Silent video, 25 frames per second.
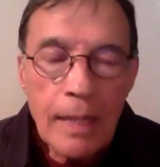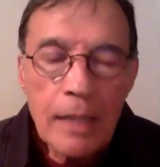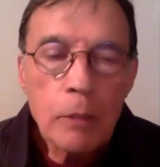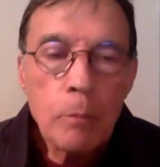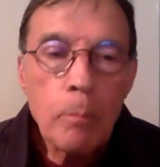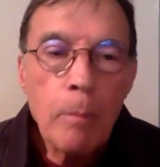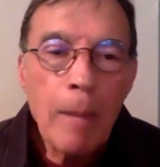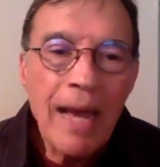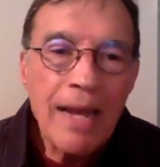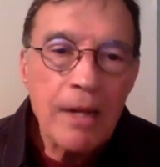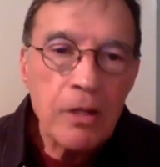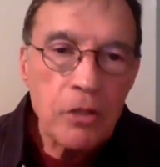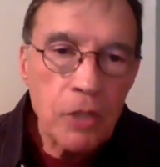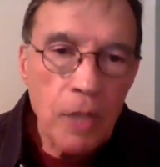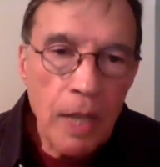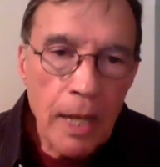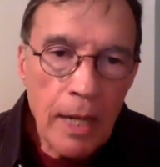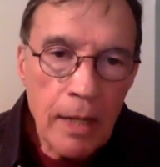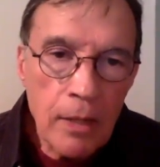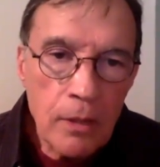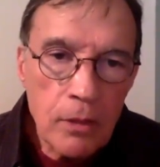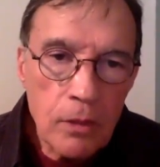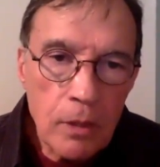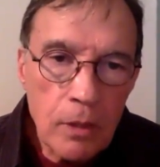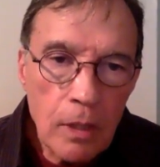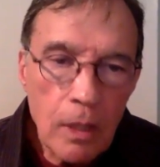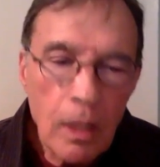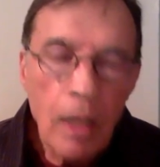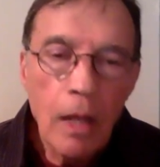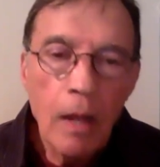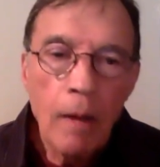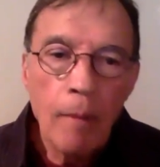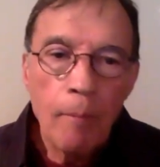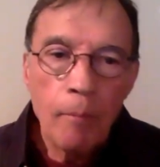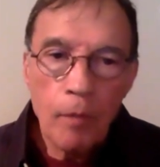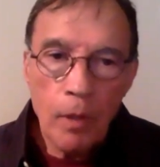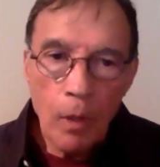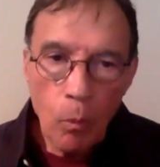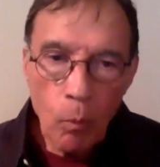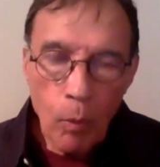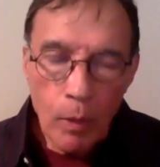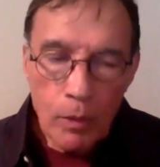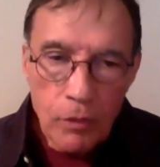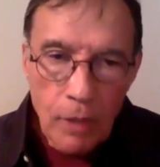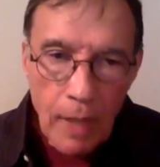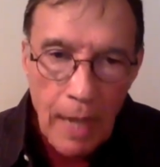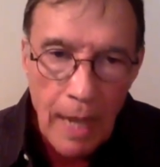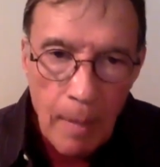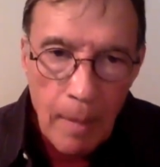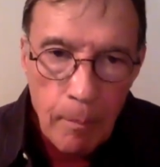That's bad science.
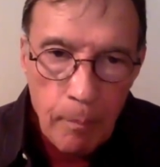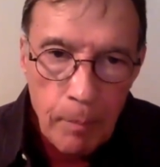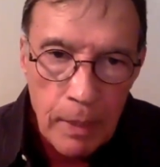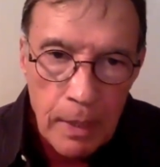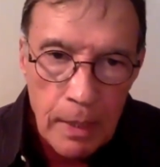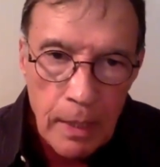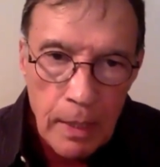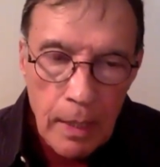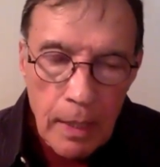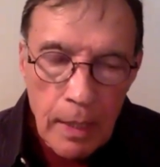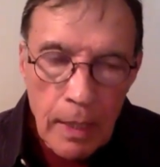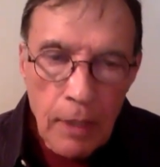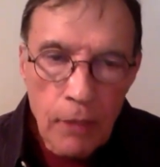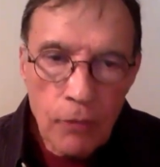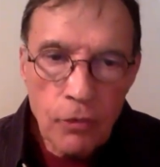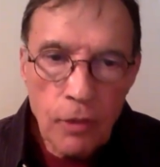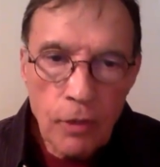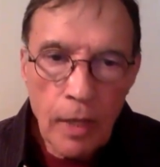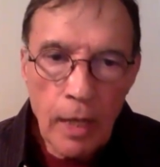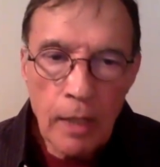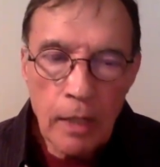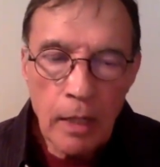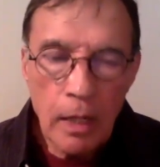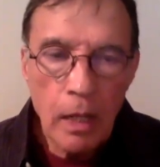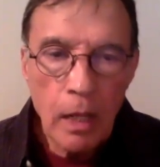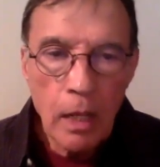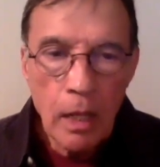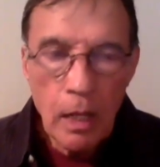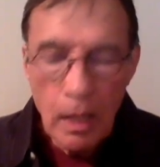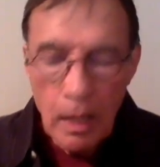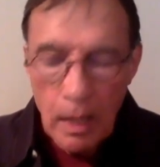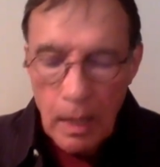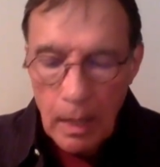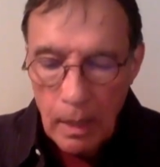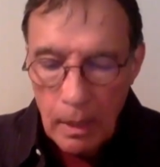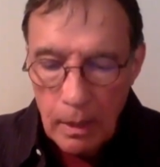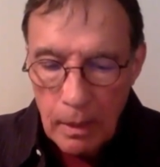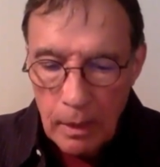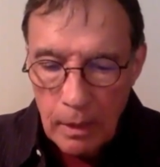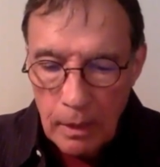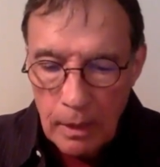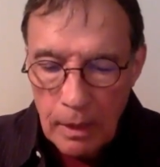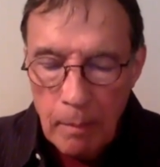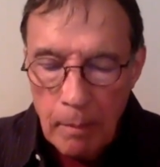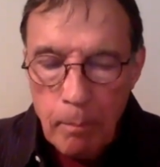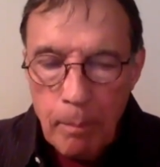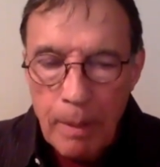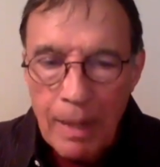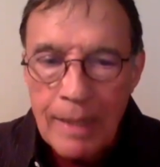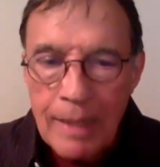What's happening is that
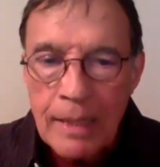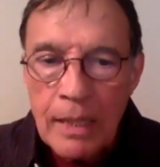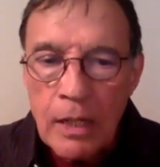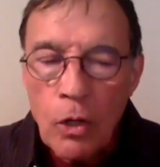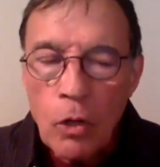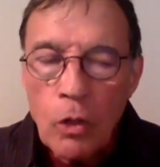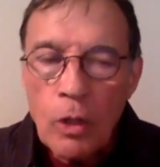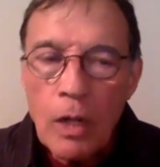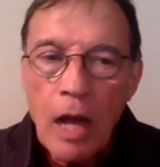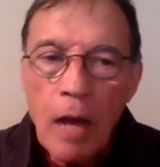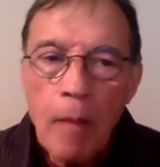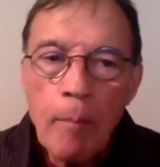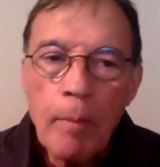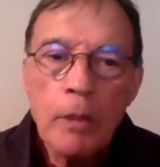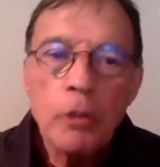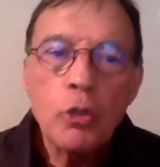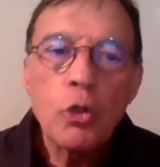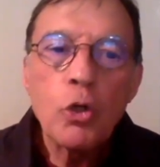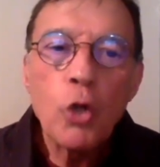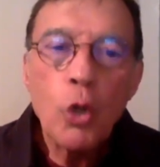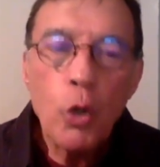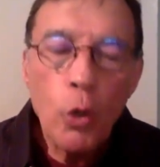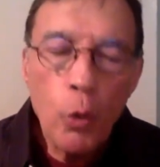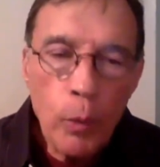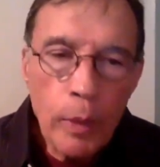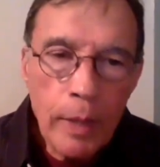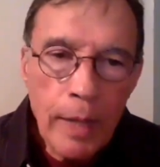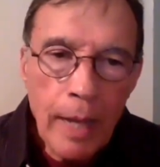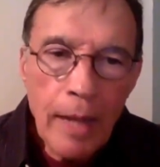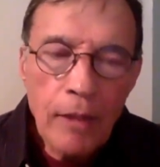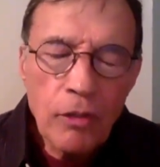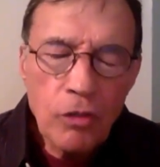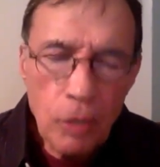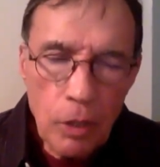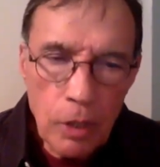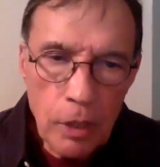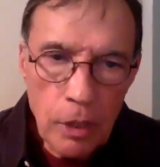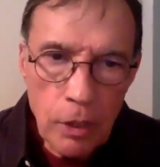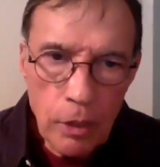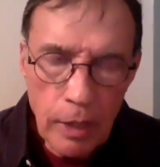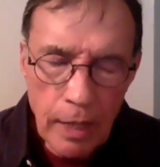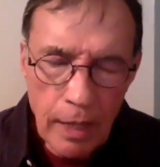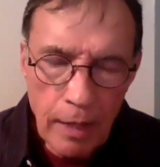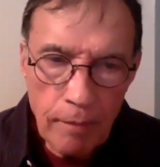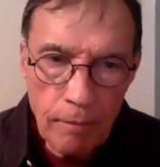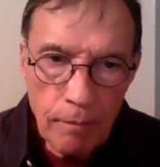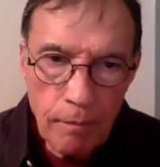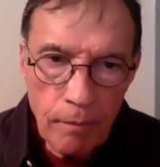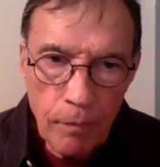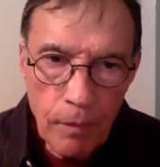depending on how much curiosity you
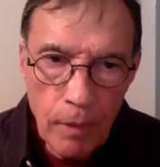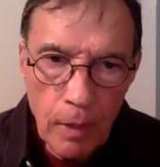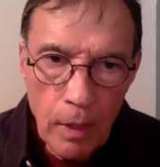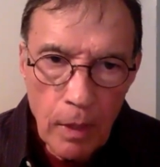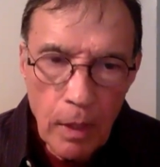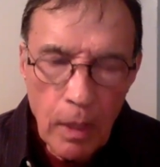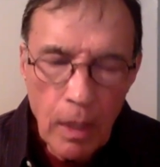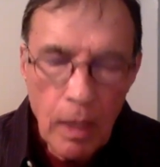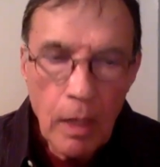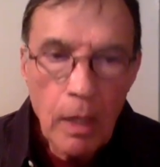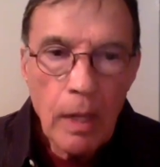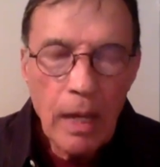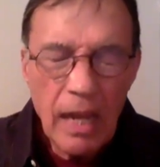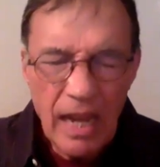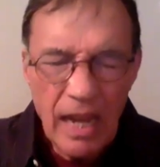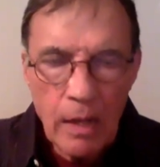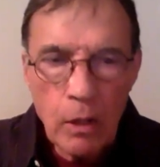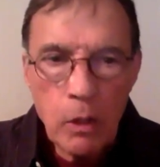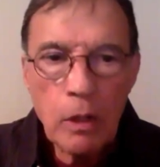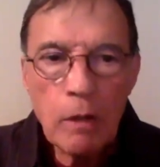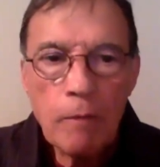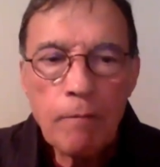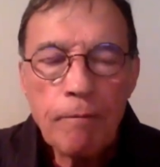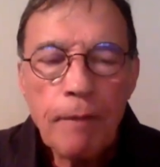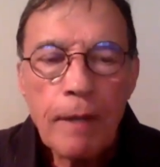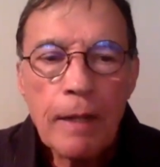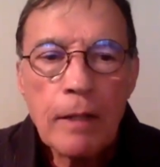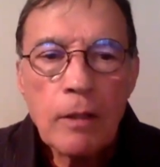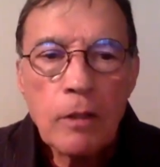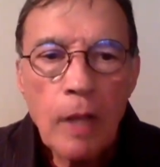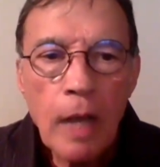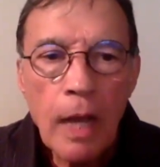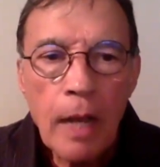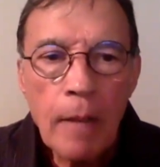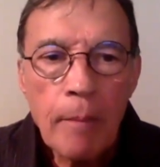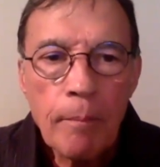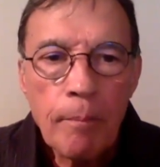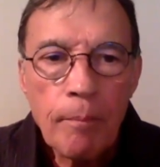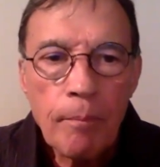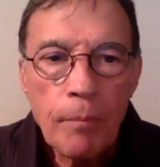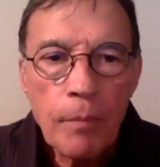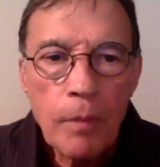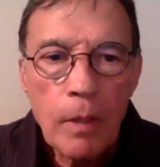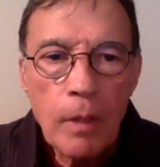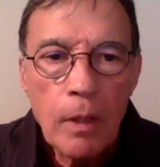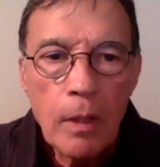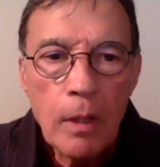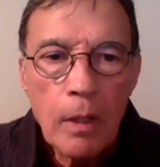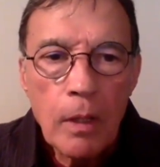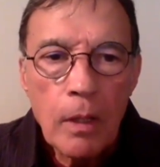have, it'll affect time.
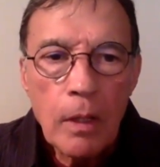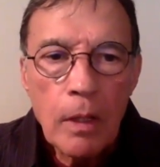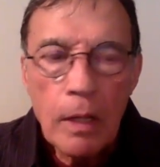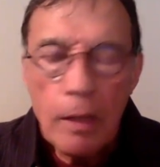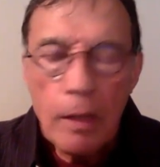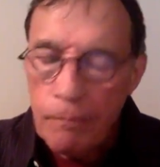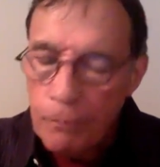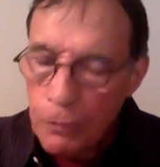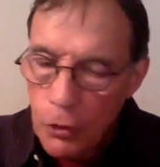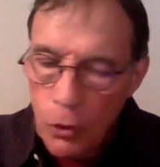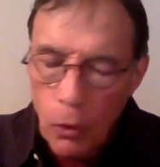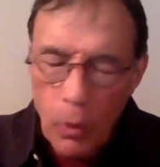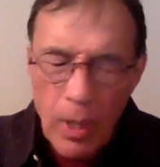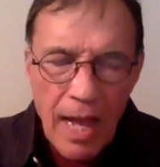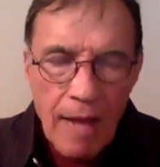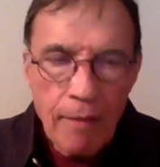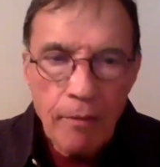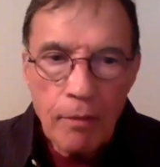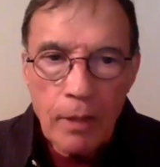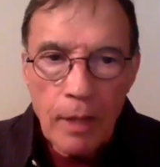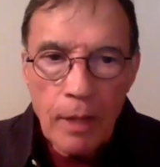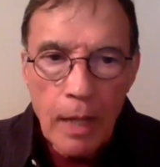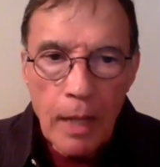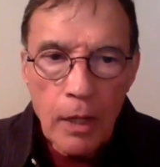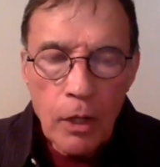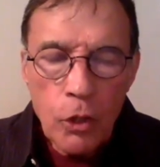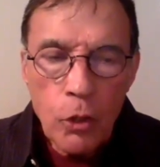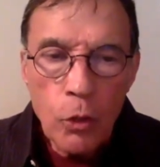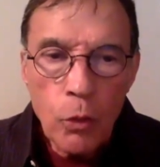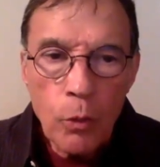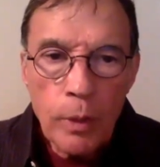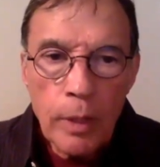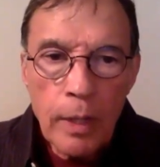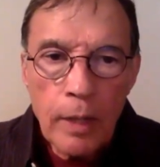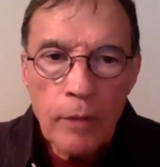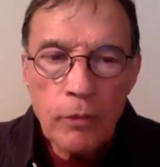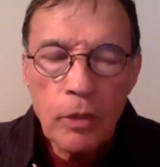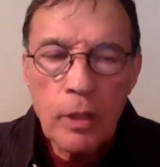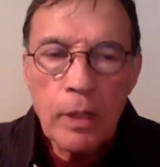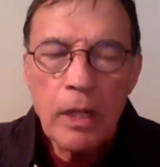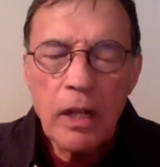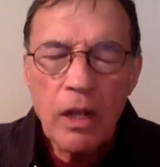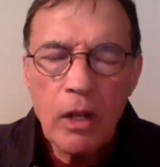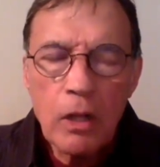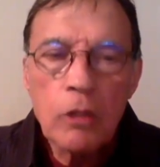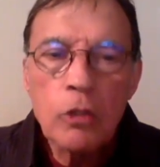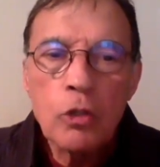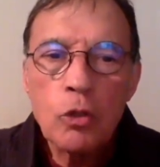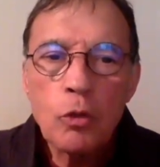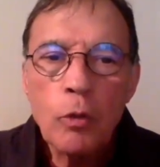If you don't have a lot of curiosity, it
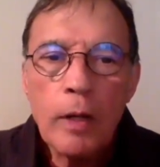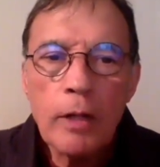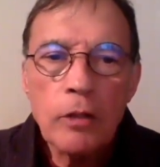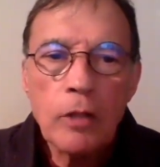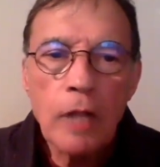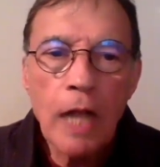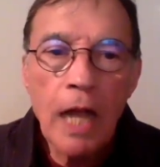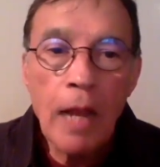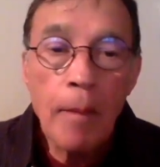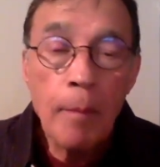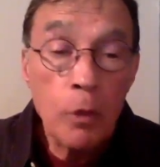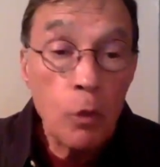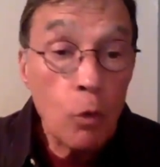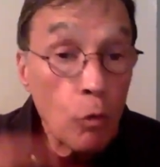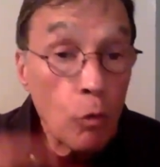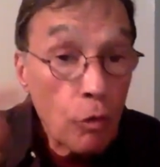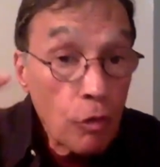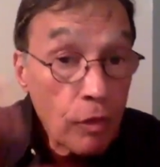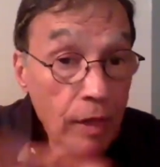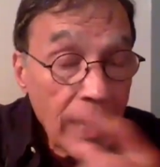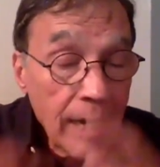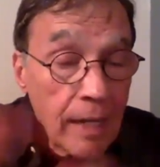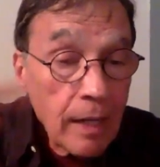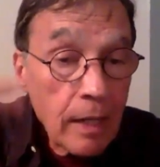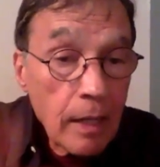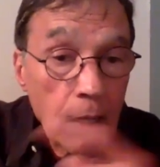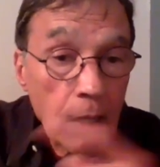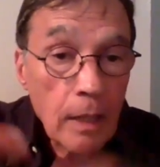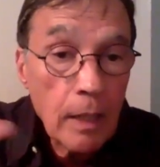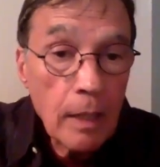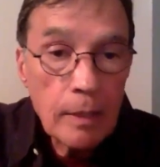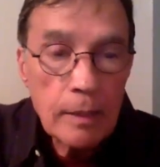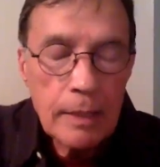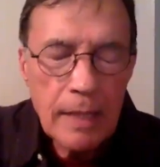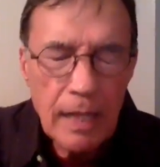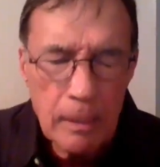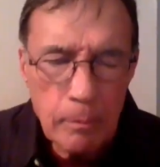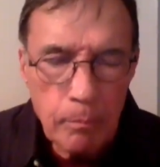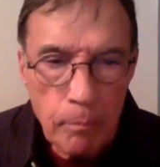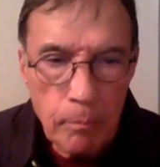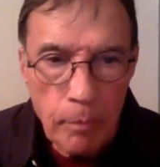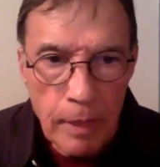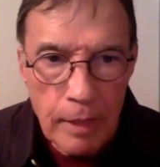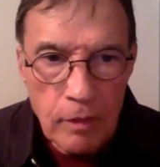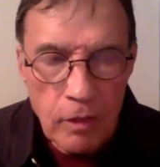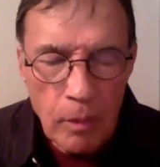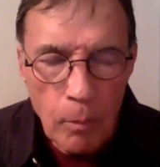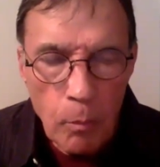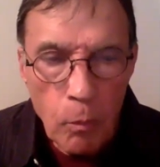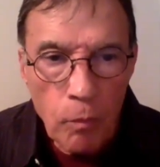constricts time, and you think that
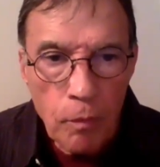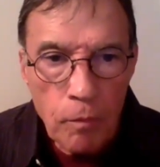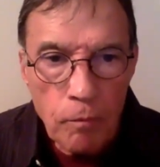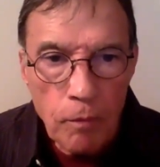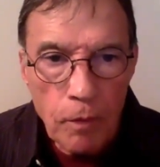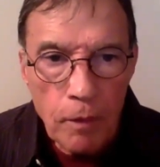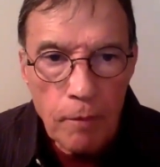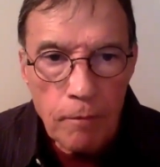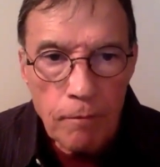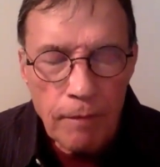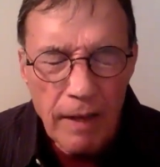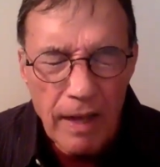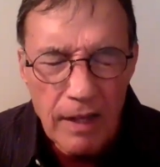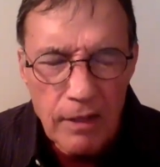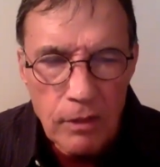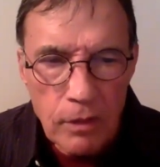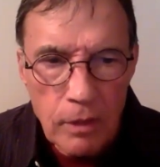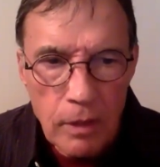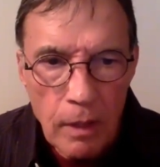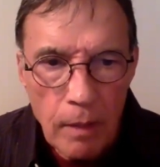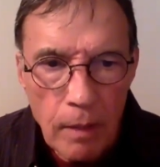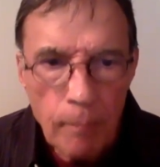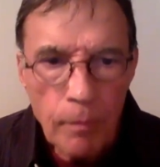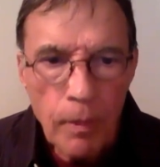things are moving very fast.